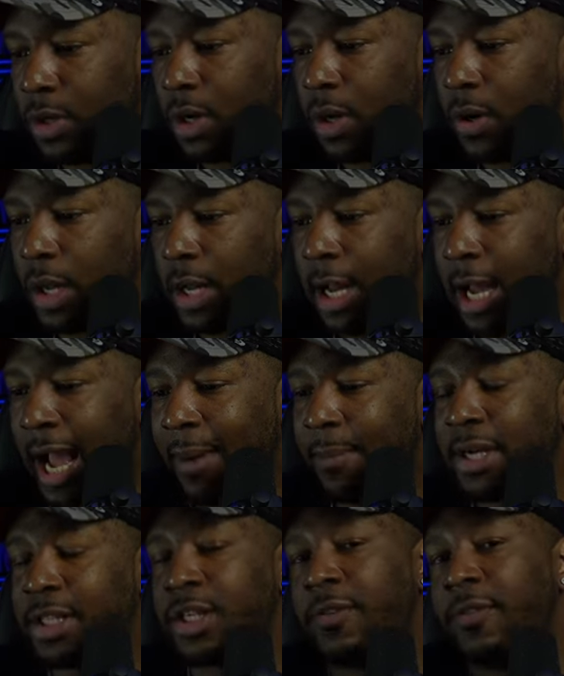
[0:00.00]
you know,
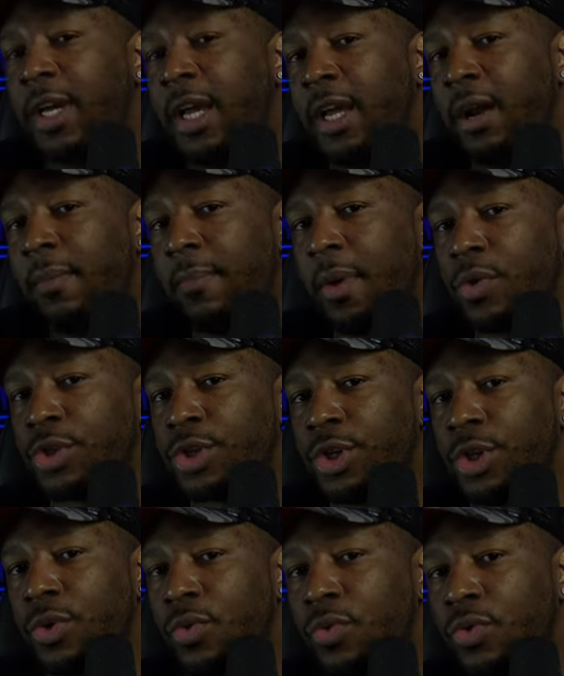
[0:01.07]
how much of an
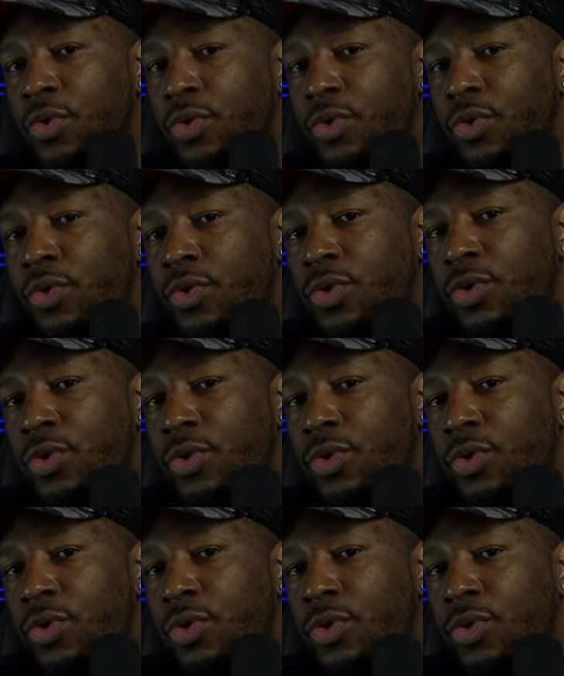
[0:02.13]
emotional sh-